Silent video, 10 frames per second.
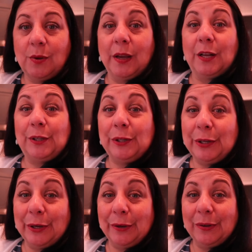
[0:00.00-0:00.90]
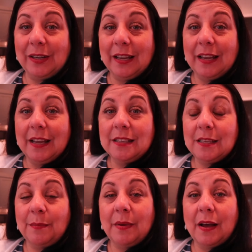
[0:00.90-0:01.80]
to include
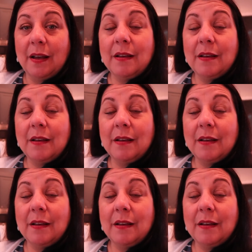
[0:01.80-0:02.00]
some